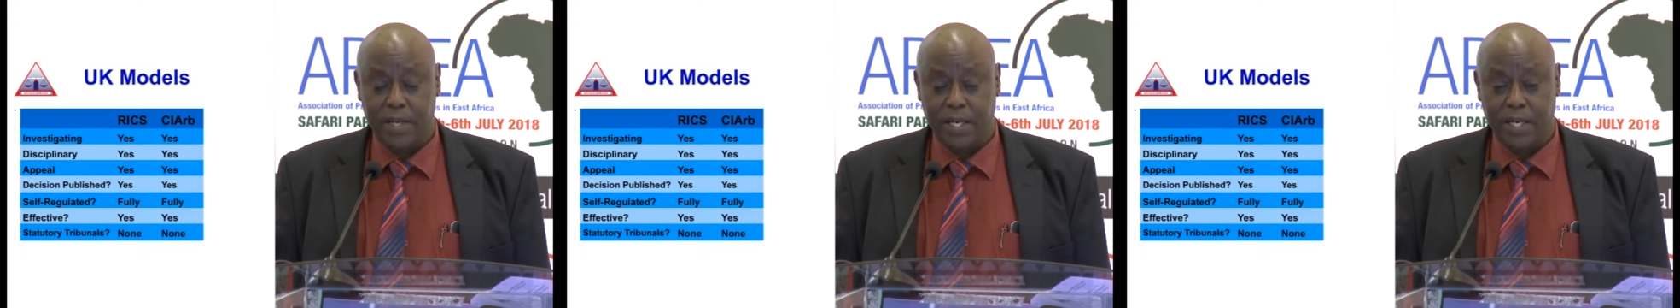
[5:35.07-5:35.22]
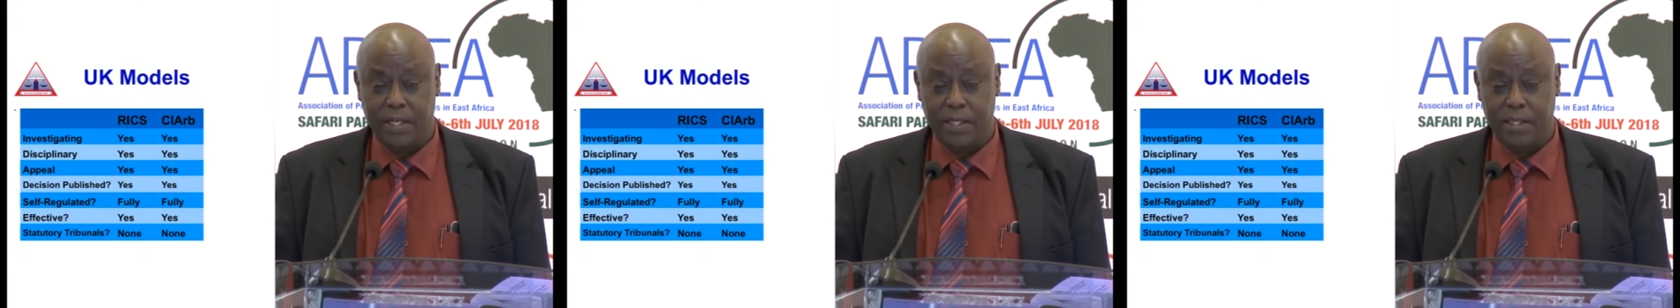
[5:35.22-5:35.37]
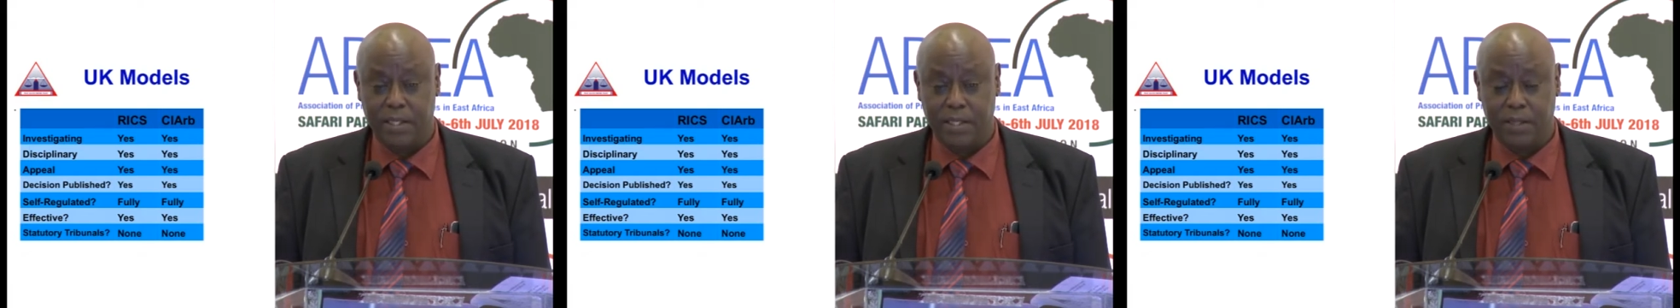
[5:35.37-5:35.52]

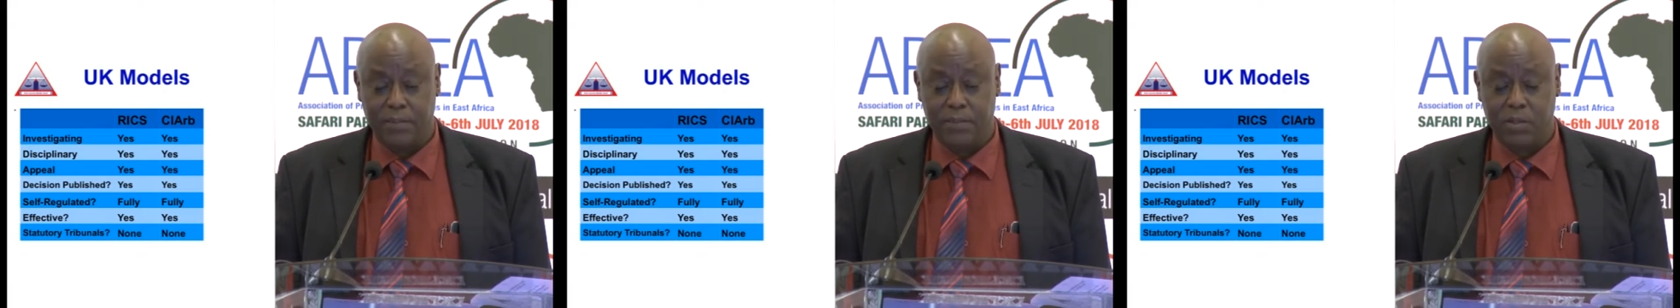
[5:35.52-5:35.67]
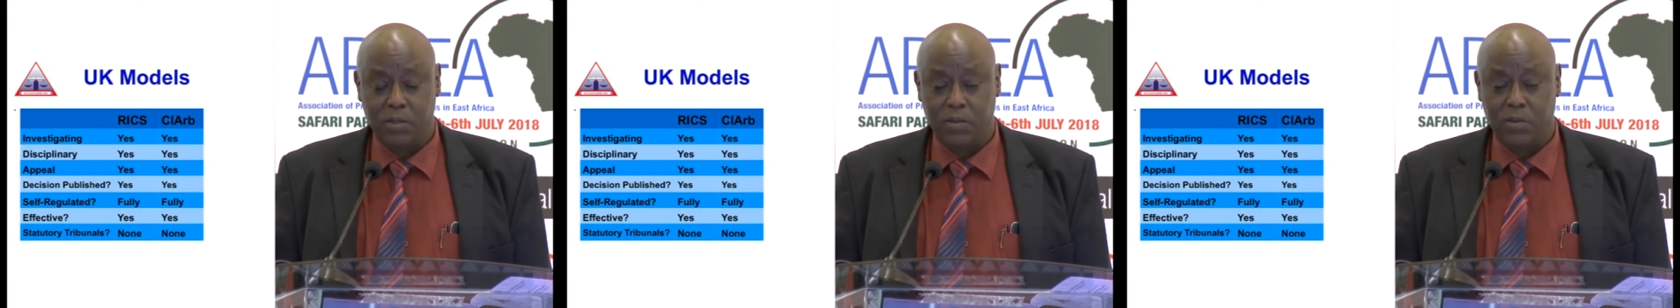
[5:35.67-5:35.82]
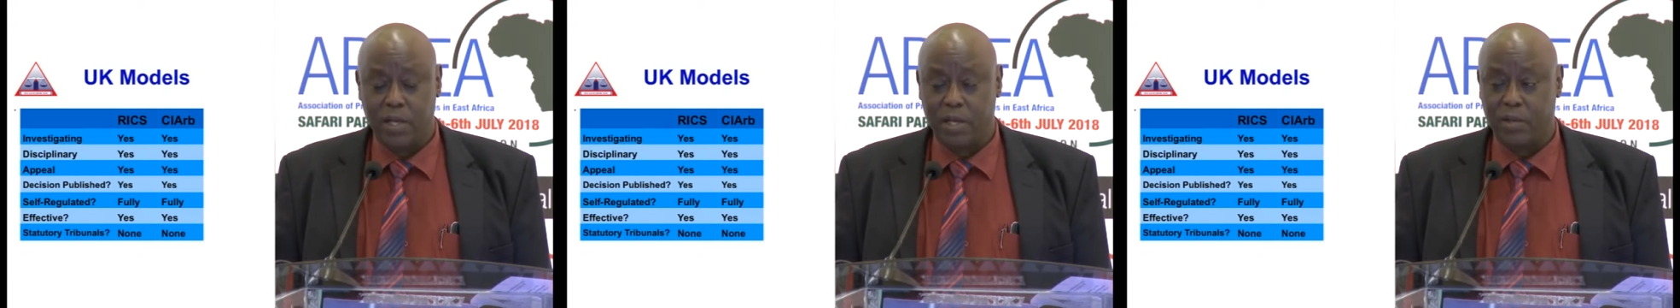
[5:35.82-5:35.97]

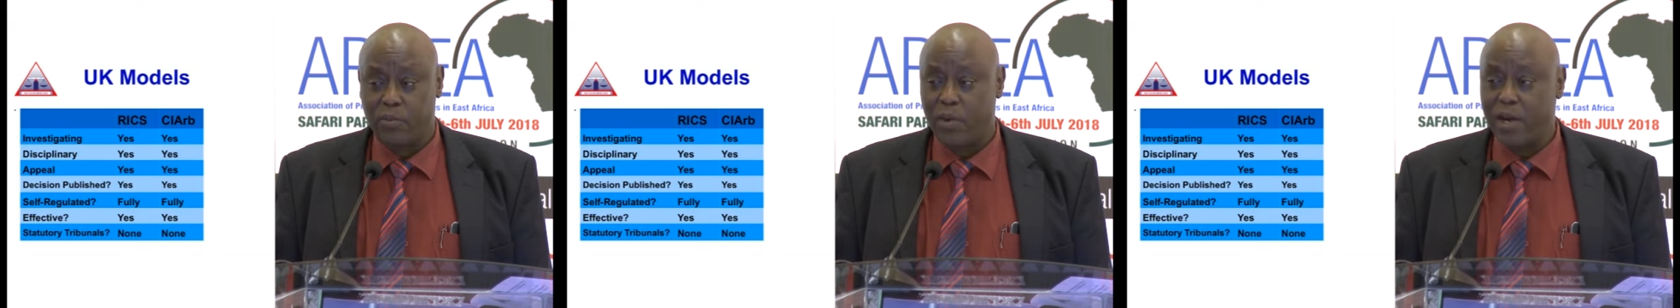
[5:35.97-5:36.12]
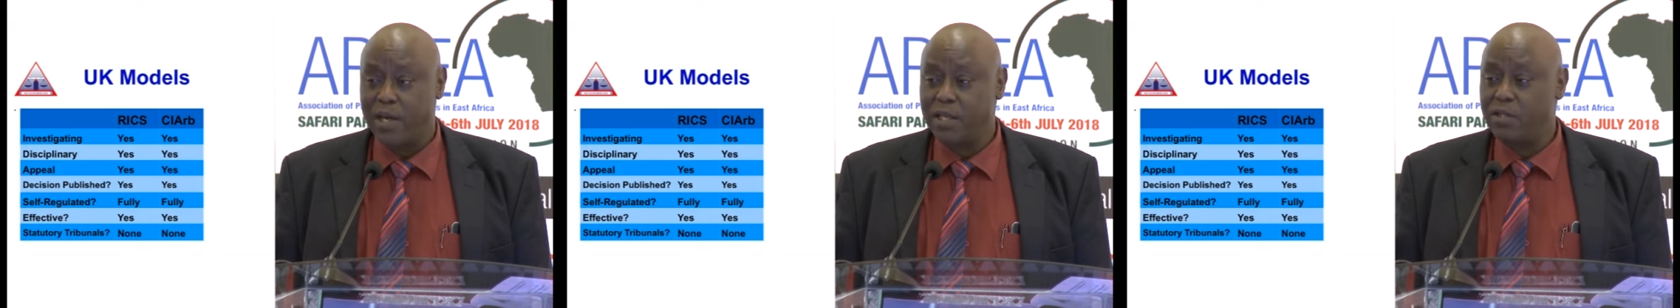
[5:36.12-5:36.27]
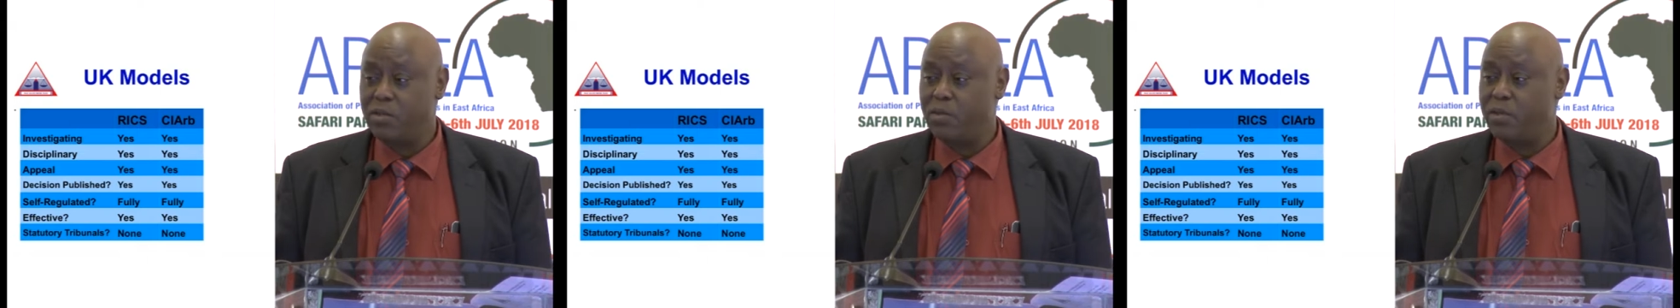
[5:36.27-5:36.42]
mechanisms so that
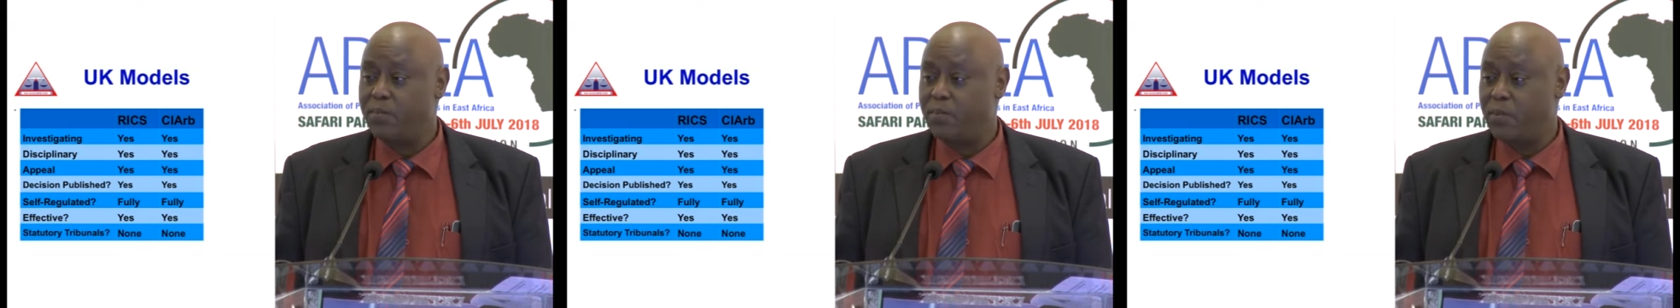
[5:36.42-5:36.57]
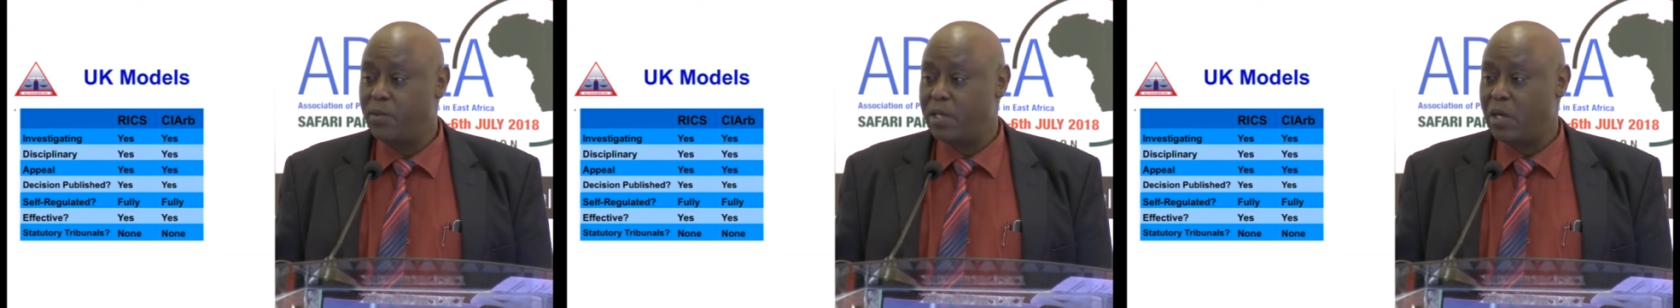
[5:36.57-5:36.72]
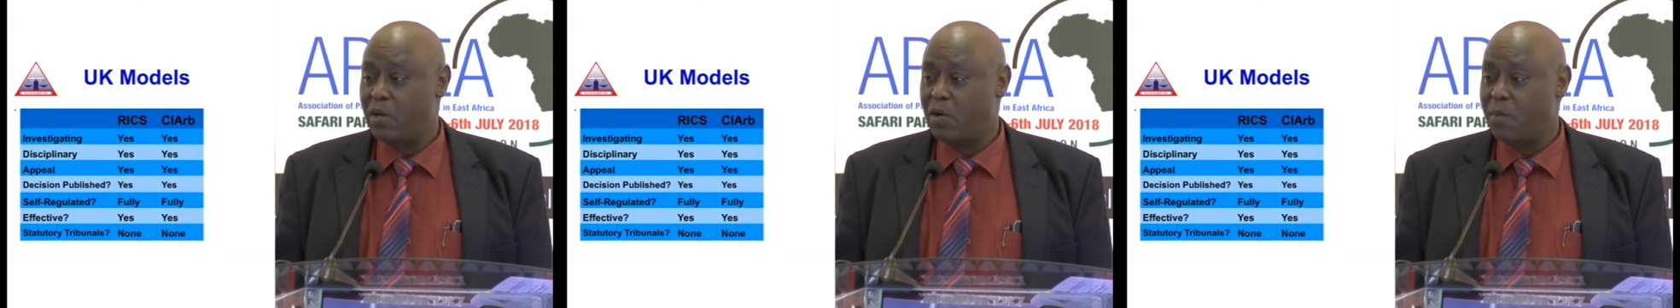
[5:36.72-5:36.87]
once you
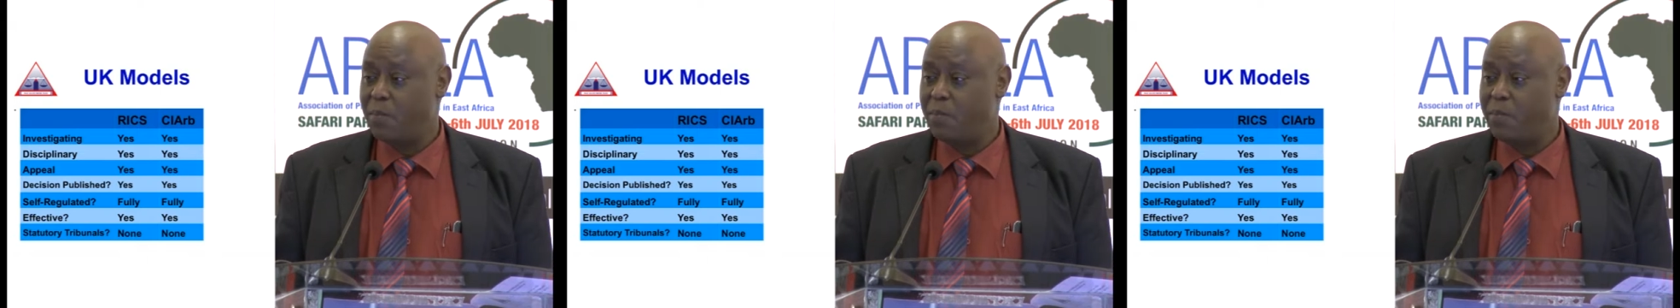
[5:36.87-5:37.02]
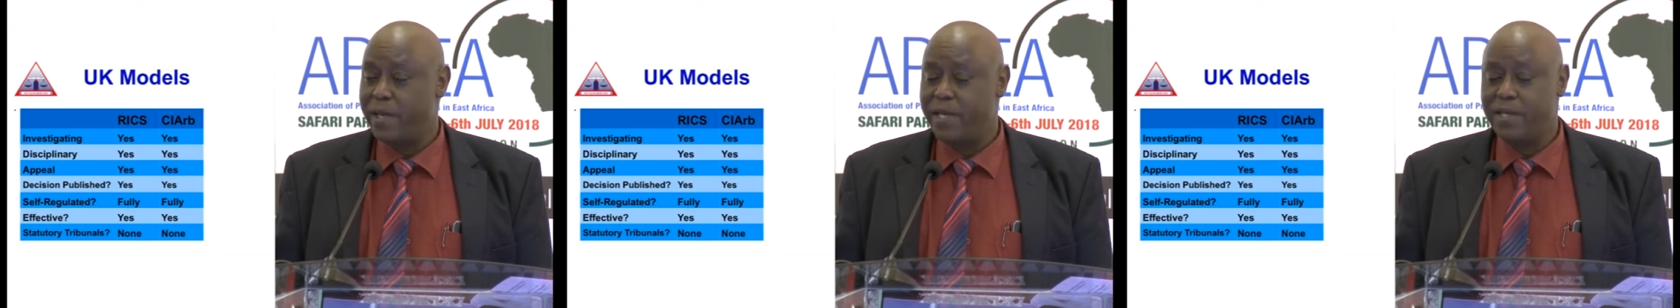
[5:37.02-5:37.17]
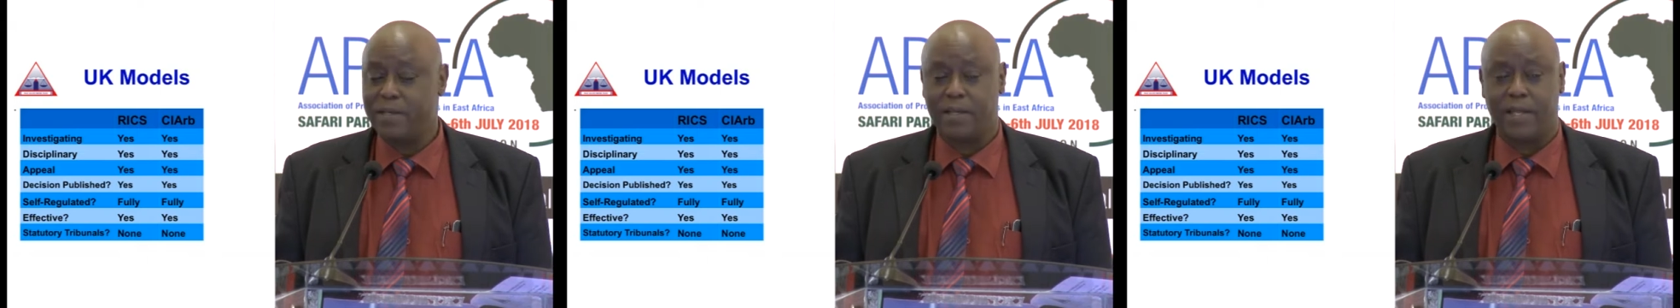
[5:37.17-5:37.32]
report a
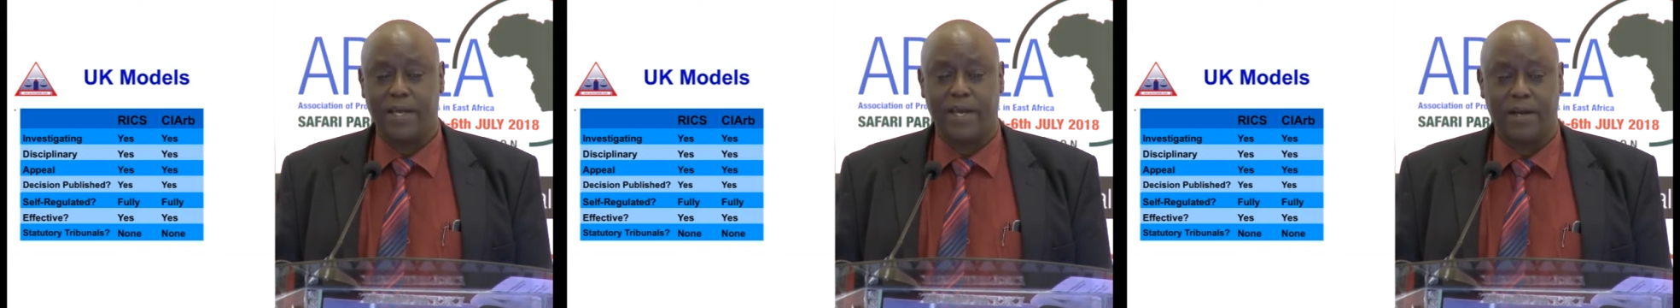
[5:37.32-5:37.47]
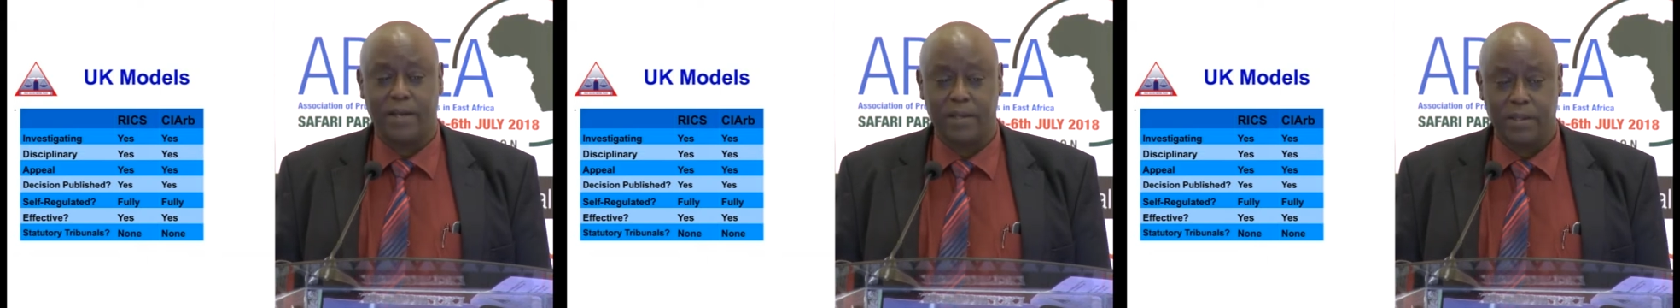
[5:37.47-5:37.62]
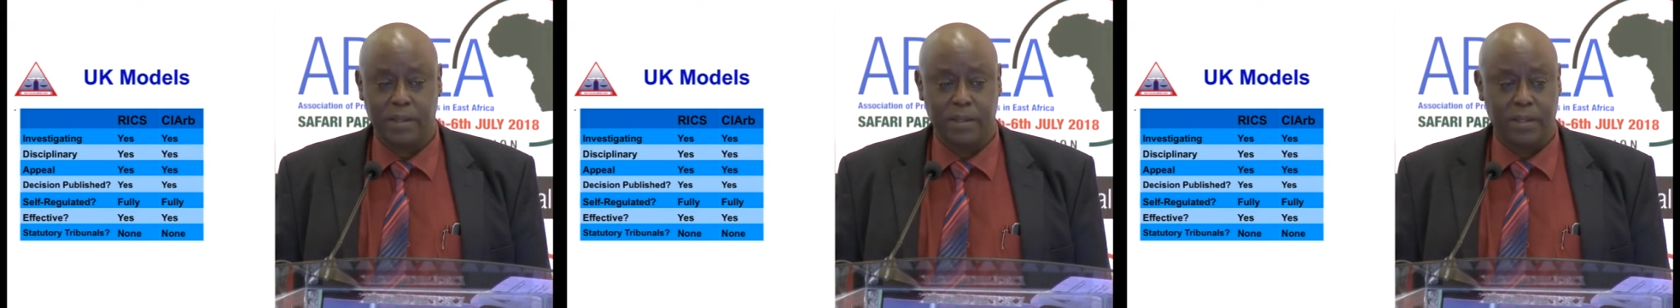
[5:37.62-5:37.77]
complaint
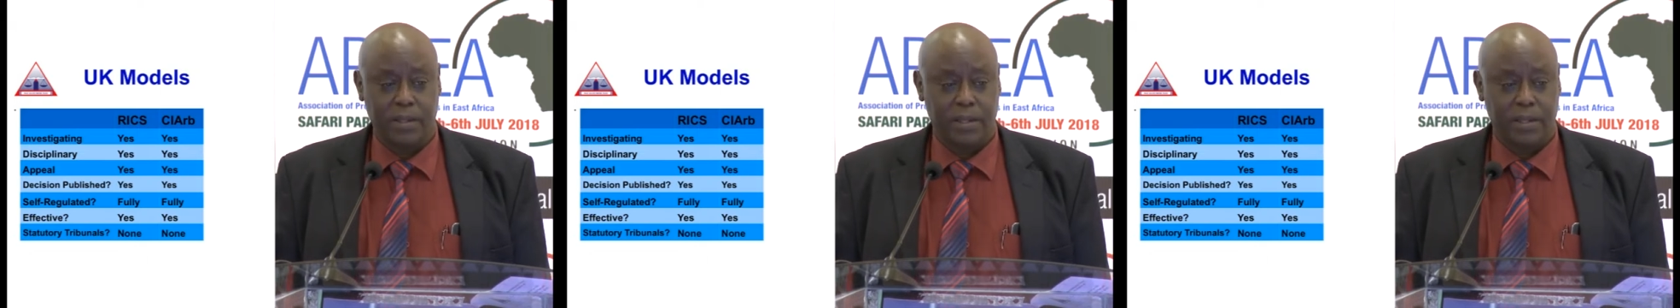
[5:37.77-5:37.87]
there,